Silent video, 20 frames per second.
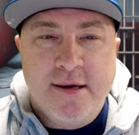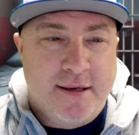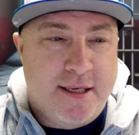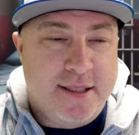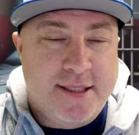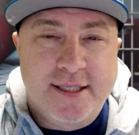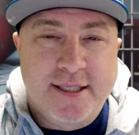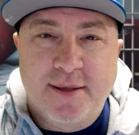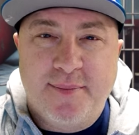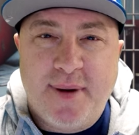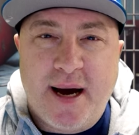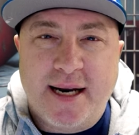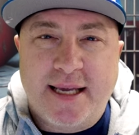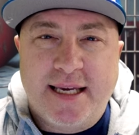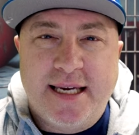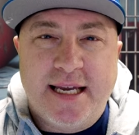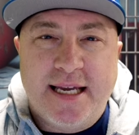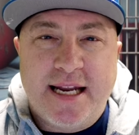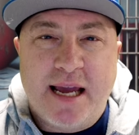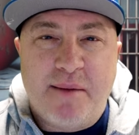This is about a
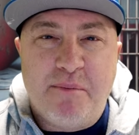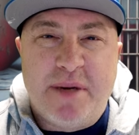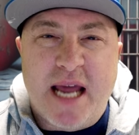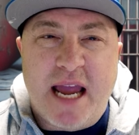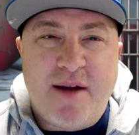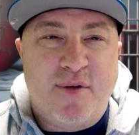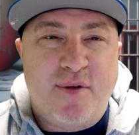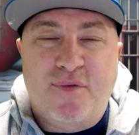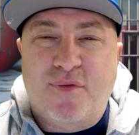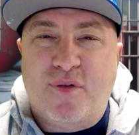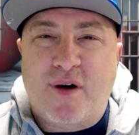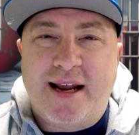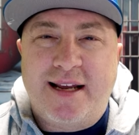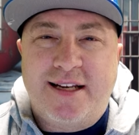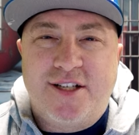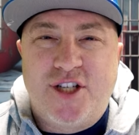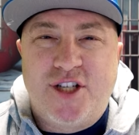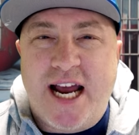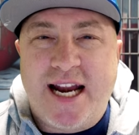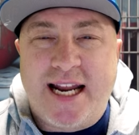kid named David
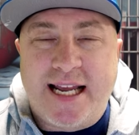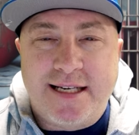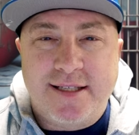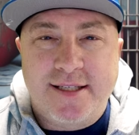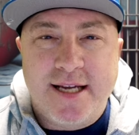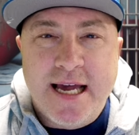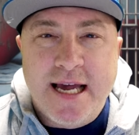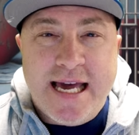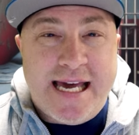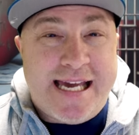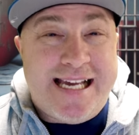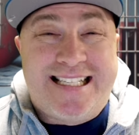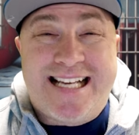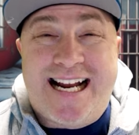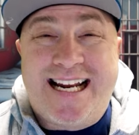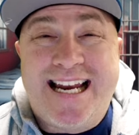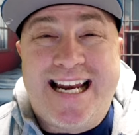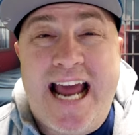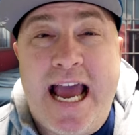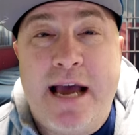Frank Jennings. He's
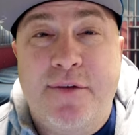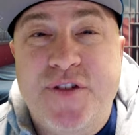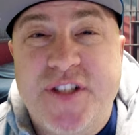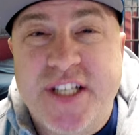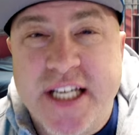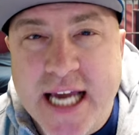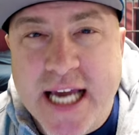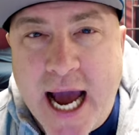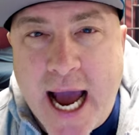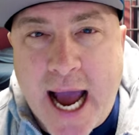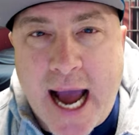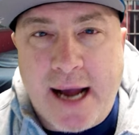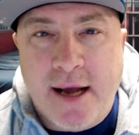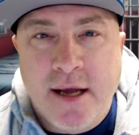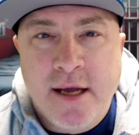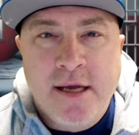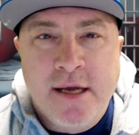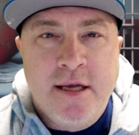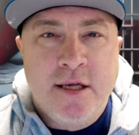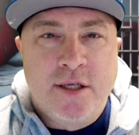at an FCI.
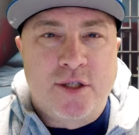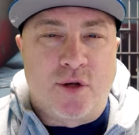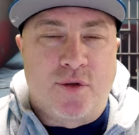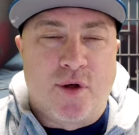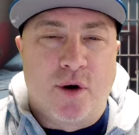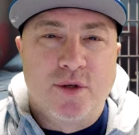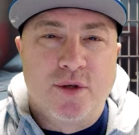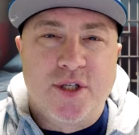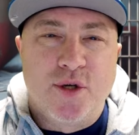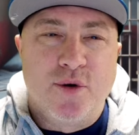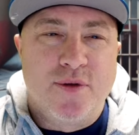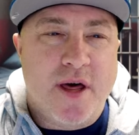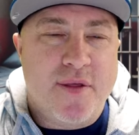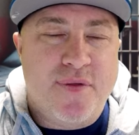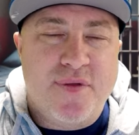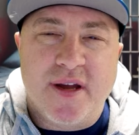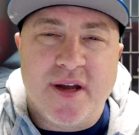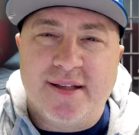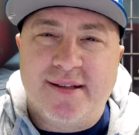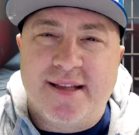So those of you that
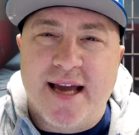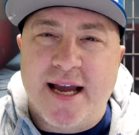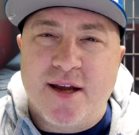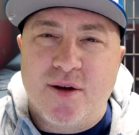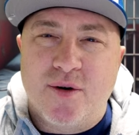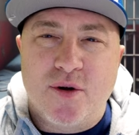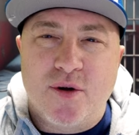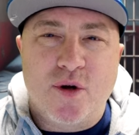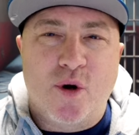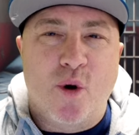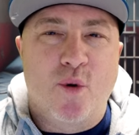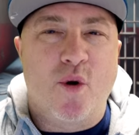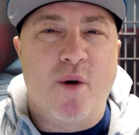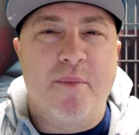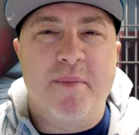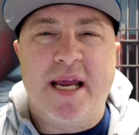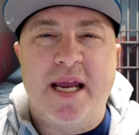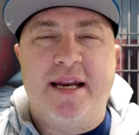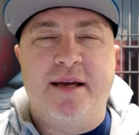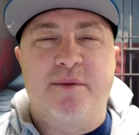think that, you know, you go to a
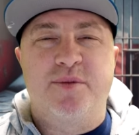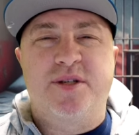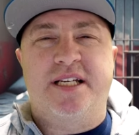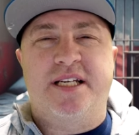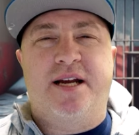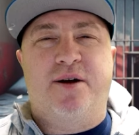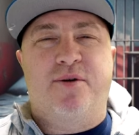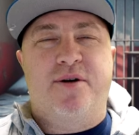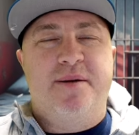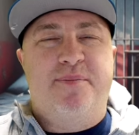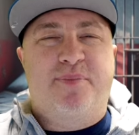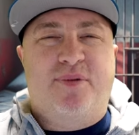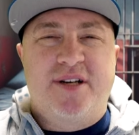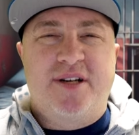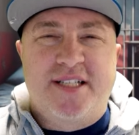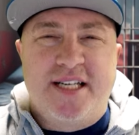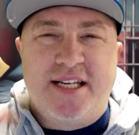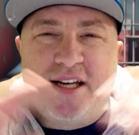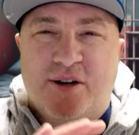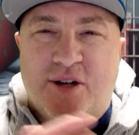medium security
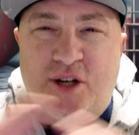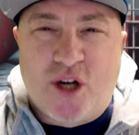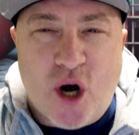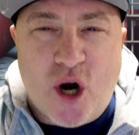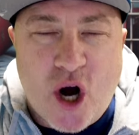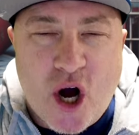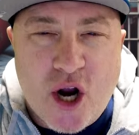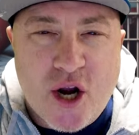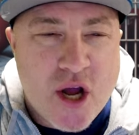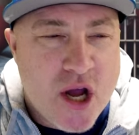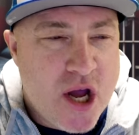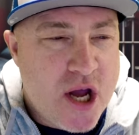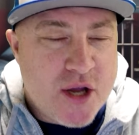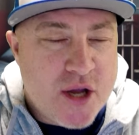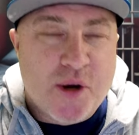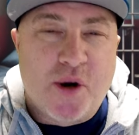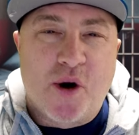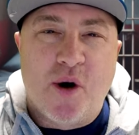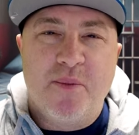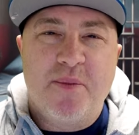prison, you're good,
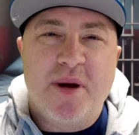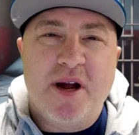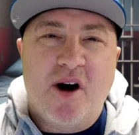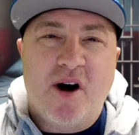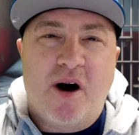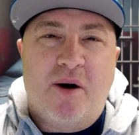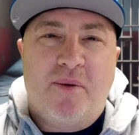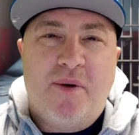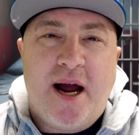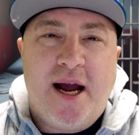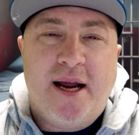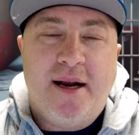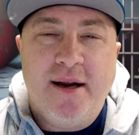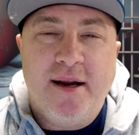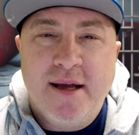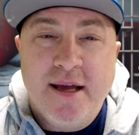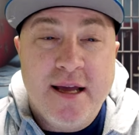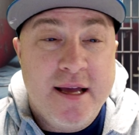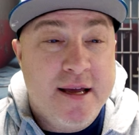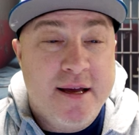you're going to be all right.
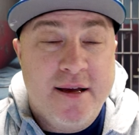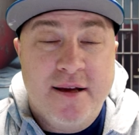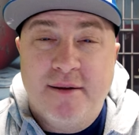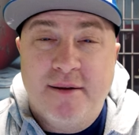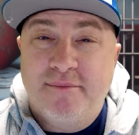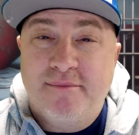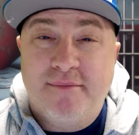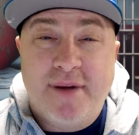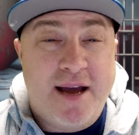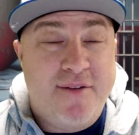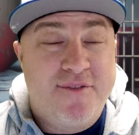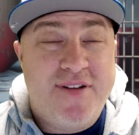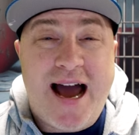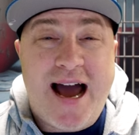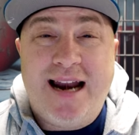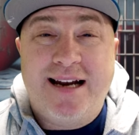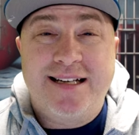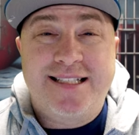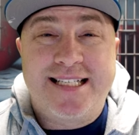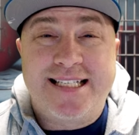Man,
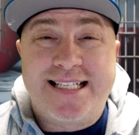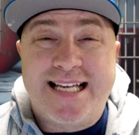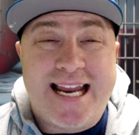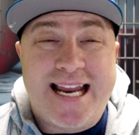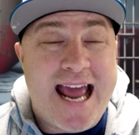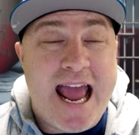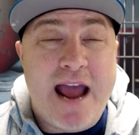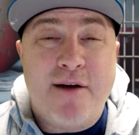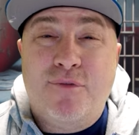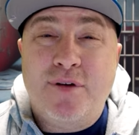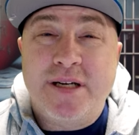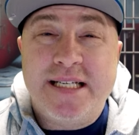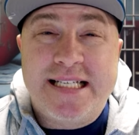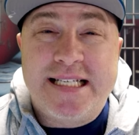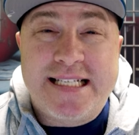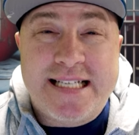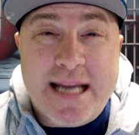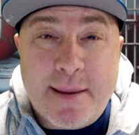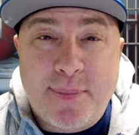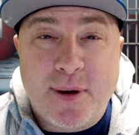violence is at every
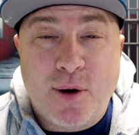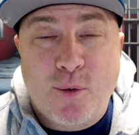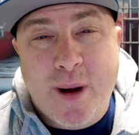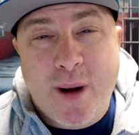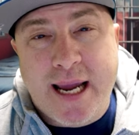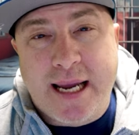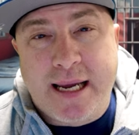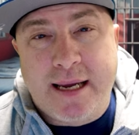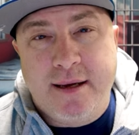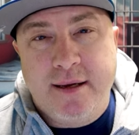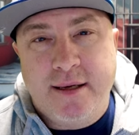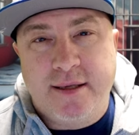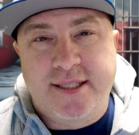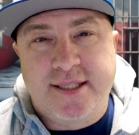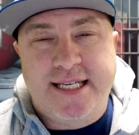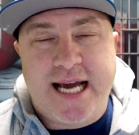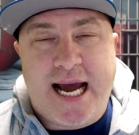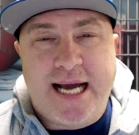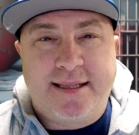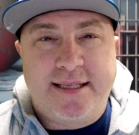step of the way
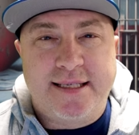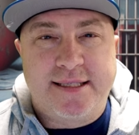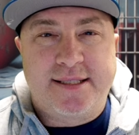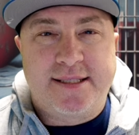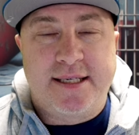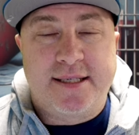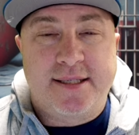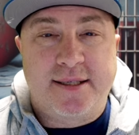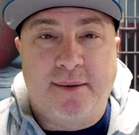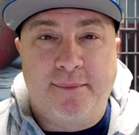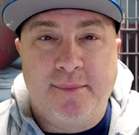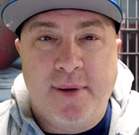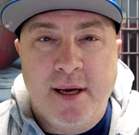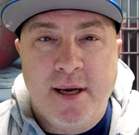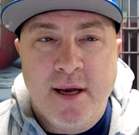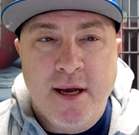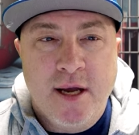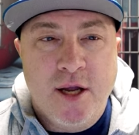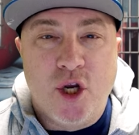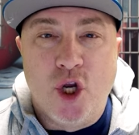inside this system.
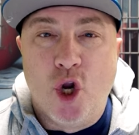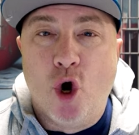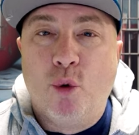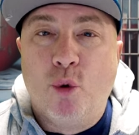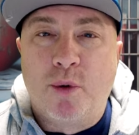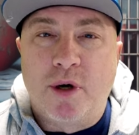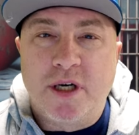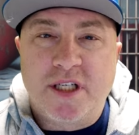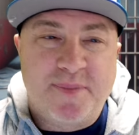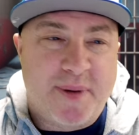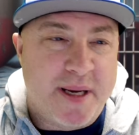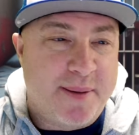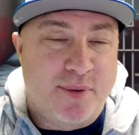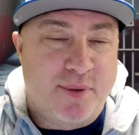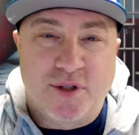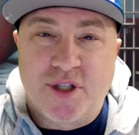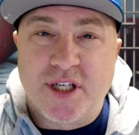Numerous people